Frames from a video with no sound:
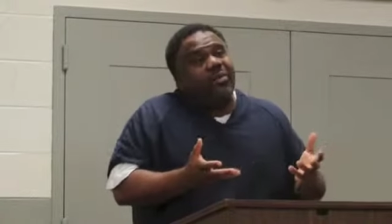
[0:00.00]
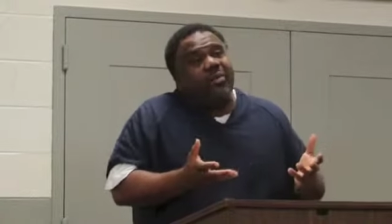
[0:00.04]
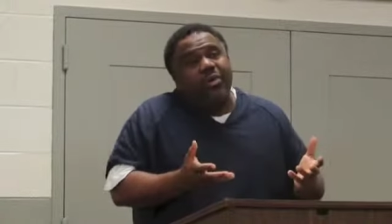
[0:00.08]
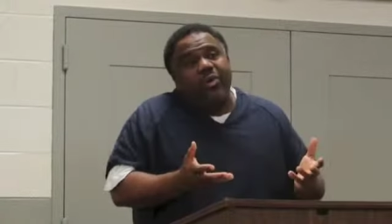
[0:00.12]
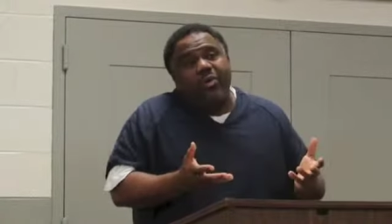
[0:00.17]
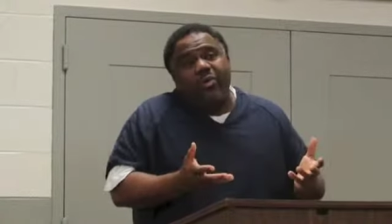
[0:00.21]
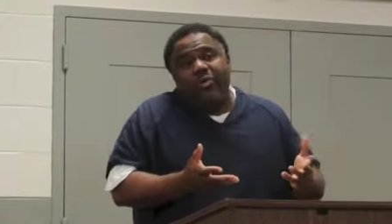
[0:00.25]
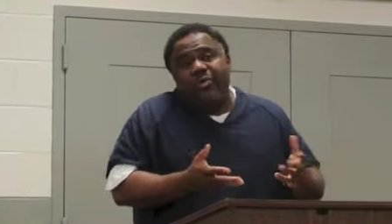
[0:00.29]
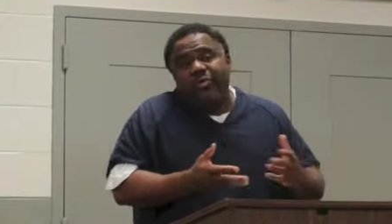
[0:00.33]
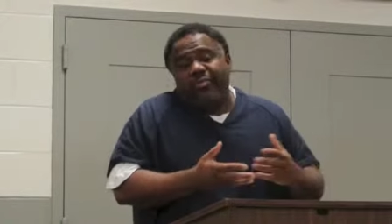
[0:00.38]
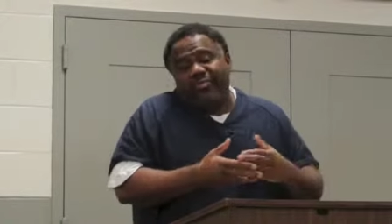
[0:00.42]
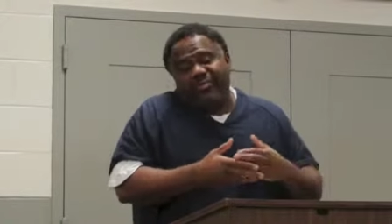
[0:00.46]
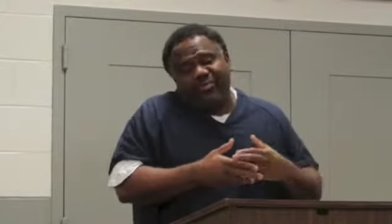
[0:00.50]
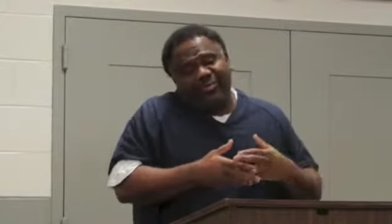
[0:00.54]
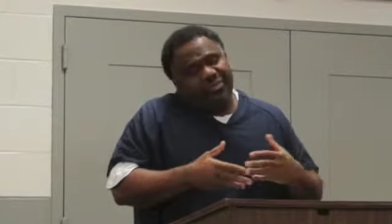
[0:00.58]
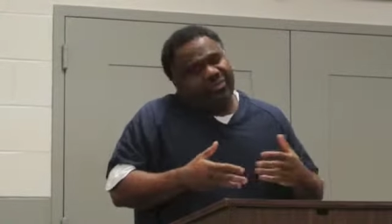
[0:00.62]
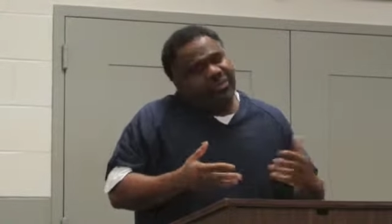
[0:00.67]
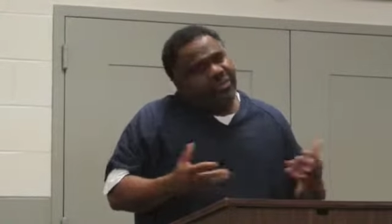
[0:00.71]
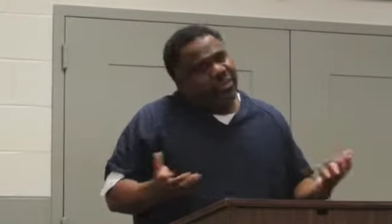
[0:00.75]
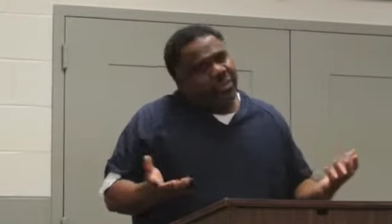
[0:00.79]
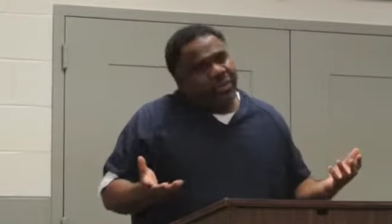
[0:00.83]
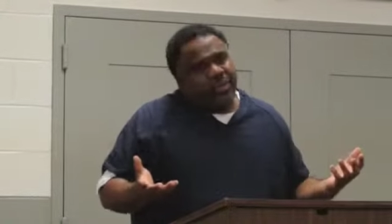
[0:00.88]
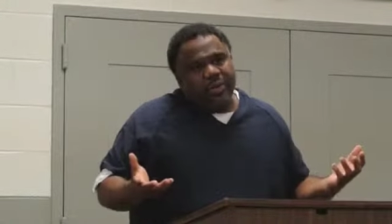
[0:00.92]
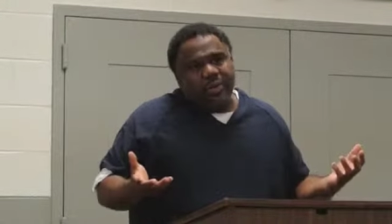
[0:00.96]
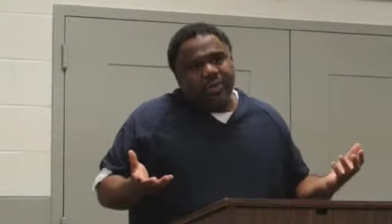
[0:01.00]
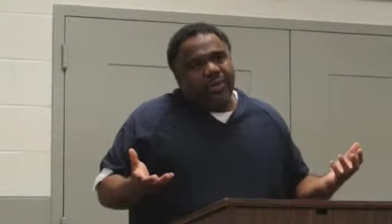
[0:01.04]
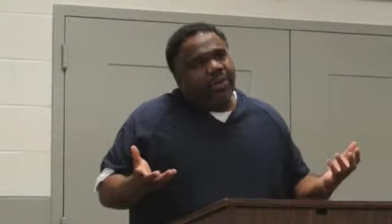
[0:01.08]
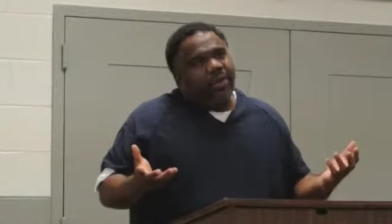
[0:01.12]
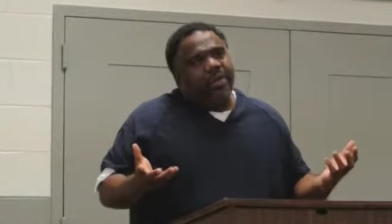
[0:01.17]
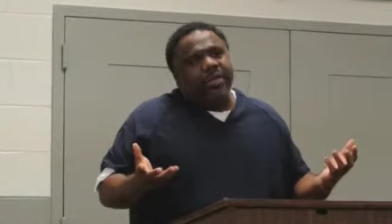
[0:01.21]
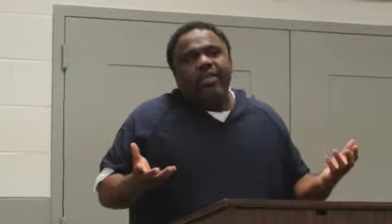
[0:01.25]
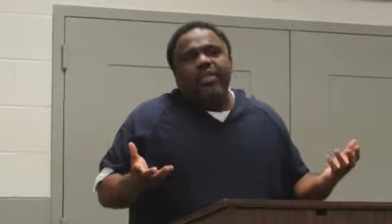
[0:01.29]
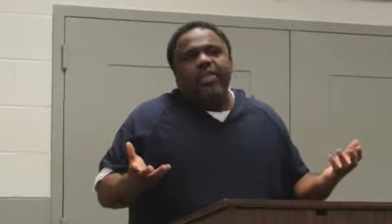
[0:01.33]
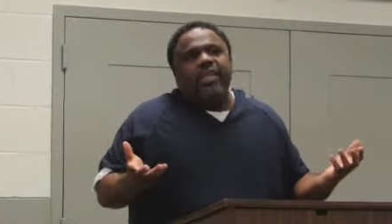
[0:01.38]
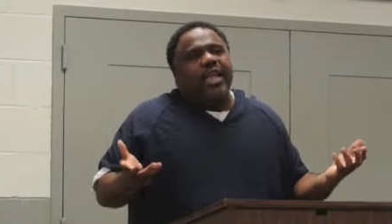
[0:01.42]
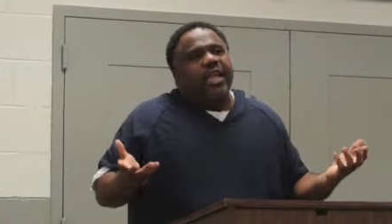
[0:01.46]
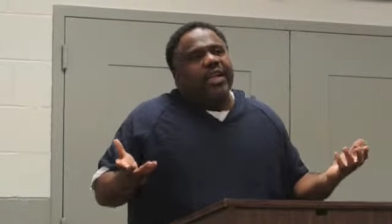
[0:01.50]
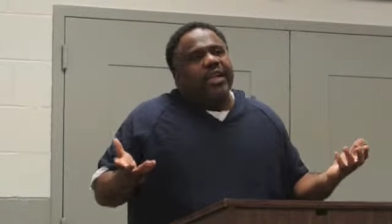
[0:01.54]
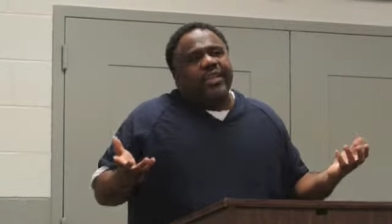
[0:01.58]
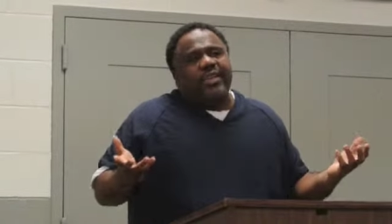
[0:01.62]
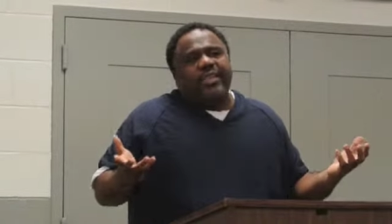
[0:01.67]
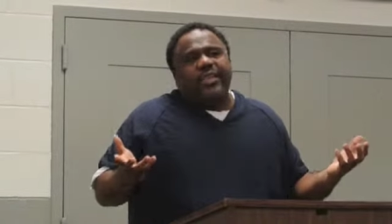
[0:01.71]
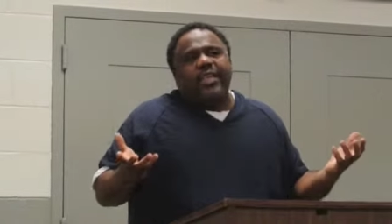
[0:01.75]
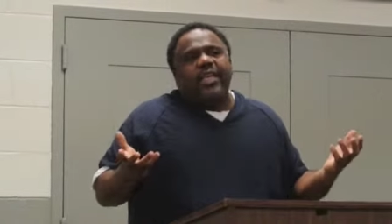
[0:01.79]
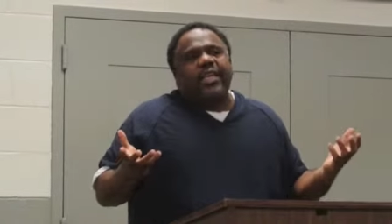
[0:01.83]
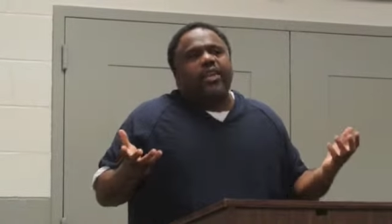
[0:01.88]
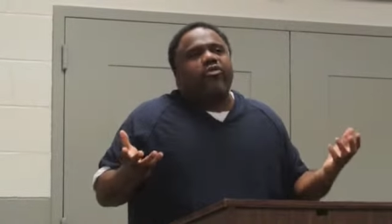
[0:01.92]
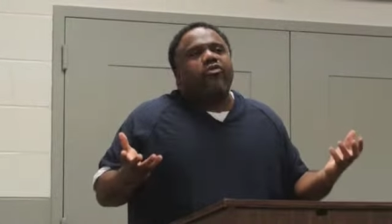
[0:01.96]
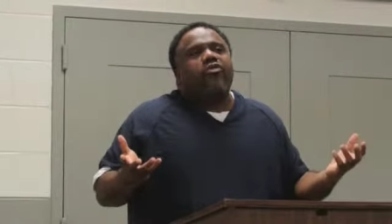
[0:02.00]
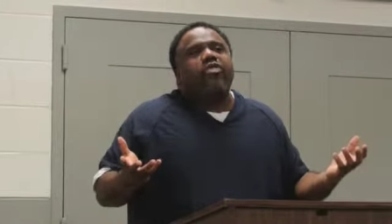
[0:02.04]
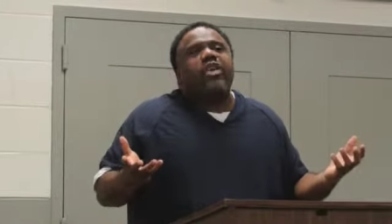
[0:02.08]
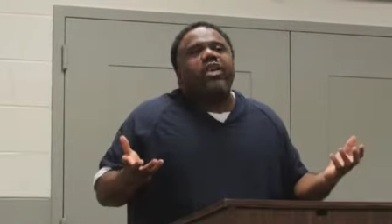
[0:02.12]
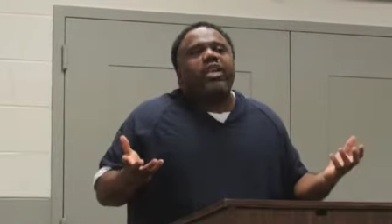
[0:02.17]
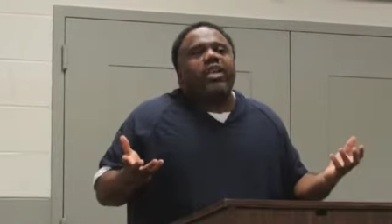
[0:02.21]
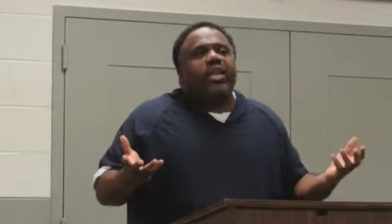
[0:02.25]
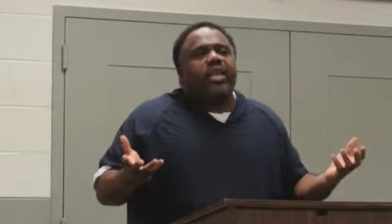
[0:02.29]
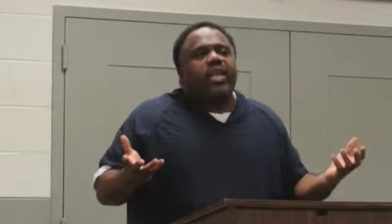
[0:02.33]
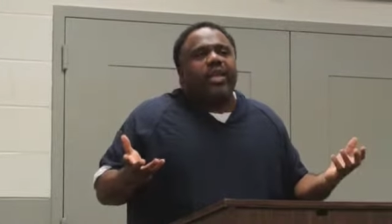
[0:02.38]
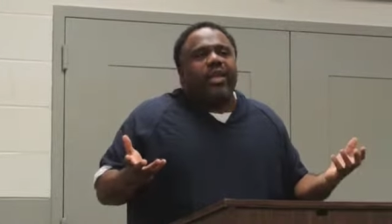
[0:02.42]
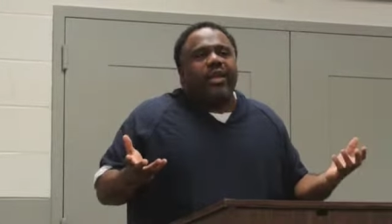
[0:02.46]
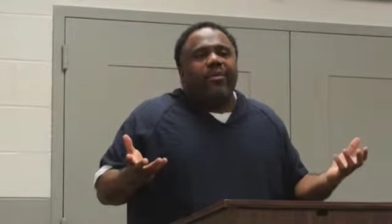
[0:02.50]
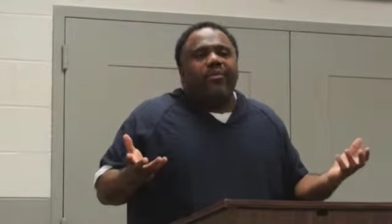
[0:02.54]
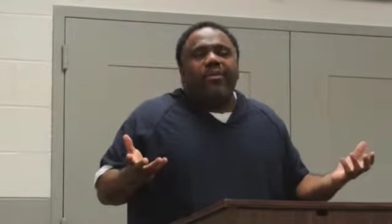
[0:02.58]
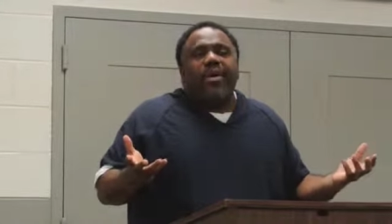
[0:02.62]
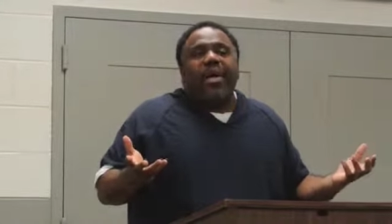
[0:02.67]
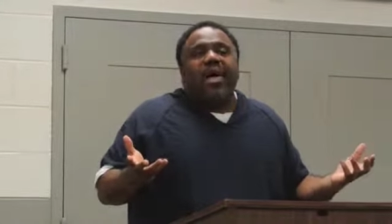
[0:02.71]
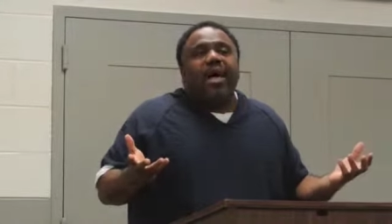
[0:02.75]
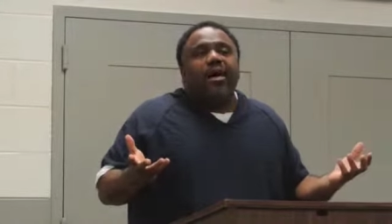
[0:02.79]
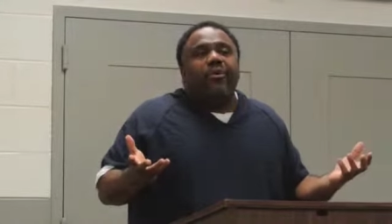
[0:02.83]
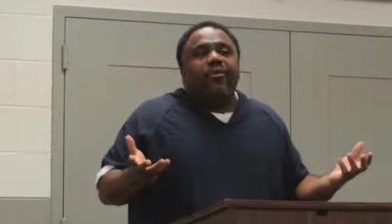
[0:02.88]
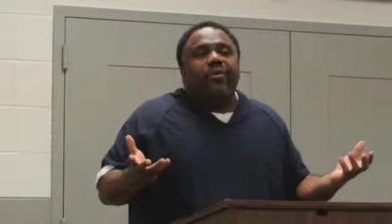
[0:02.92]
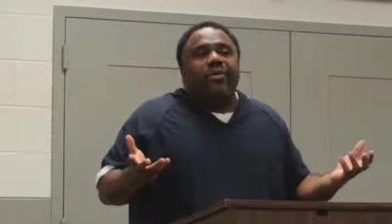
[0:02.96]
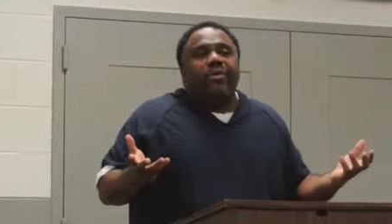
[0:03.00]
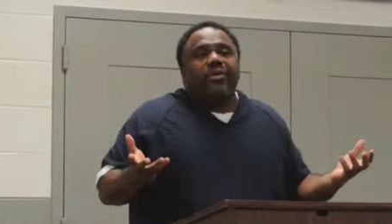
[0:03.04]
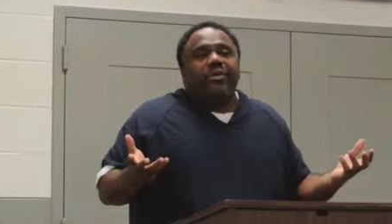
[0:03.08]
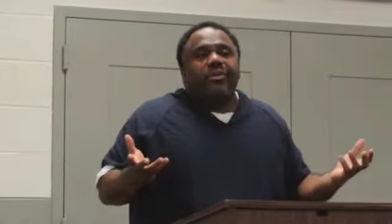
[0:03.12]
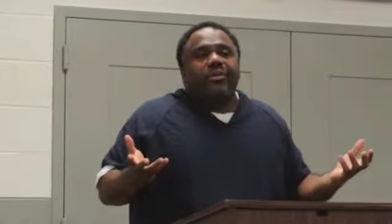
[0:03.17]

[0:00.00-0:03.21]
home, like I say, greedy and power.